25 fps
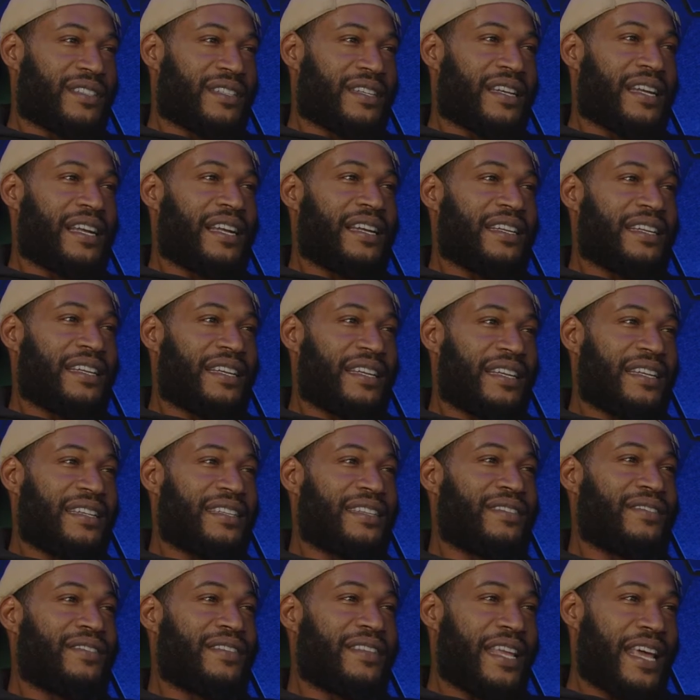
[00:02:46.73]
At
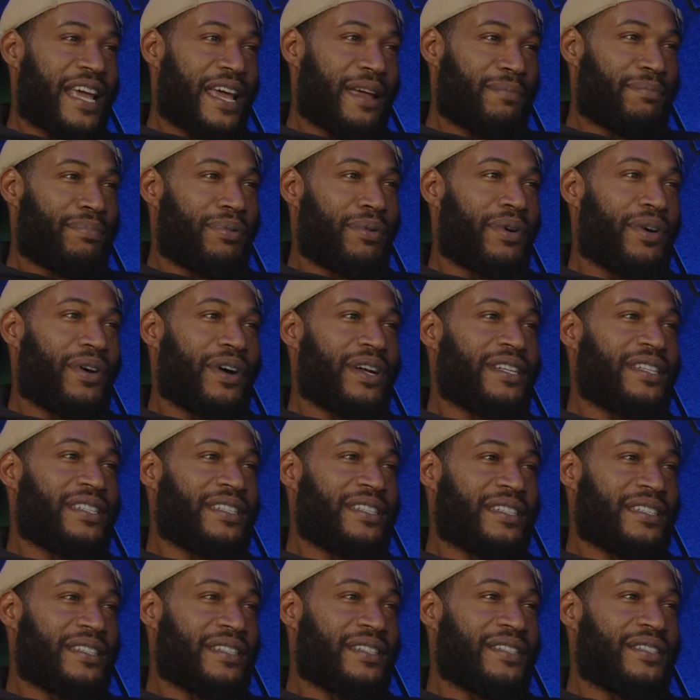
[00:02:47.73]
least that part
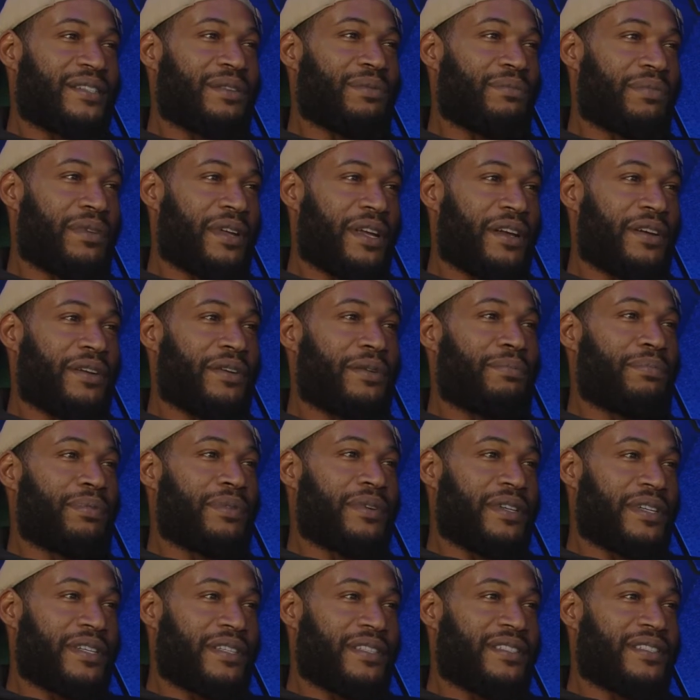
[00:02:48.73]
to be able to
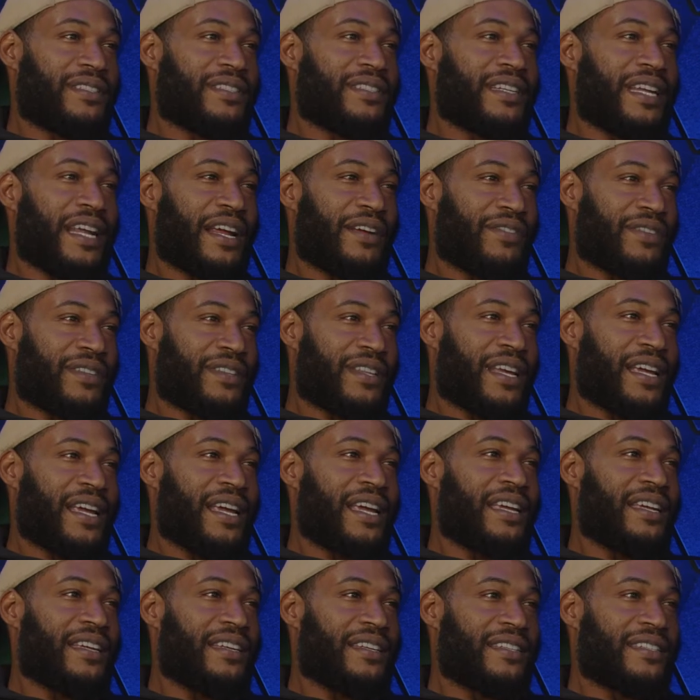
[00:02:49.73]
put
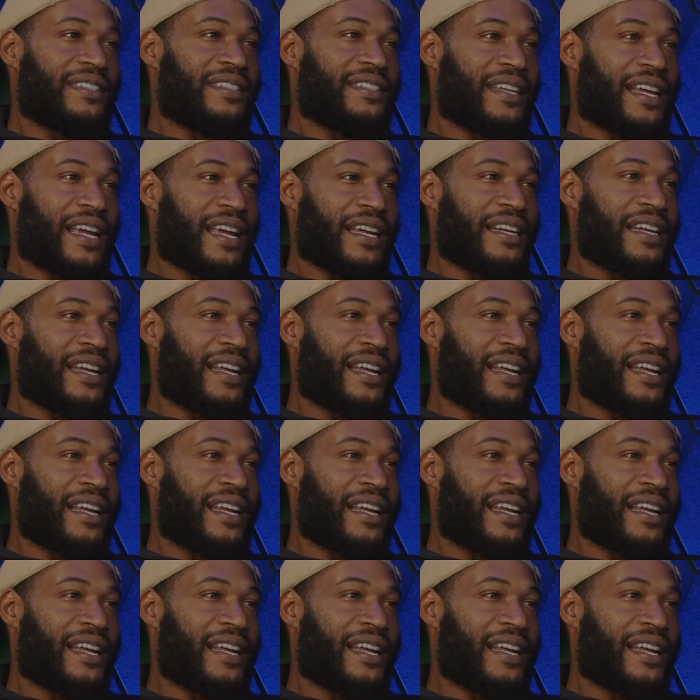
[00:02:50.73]
everything intact.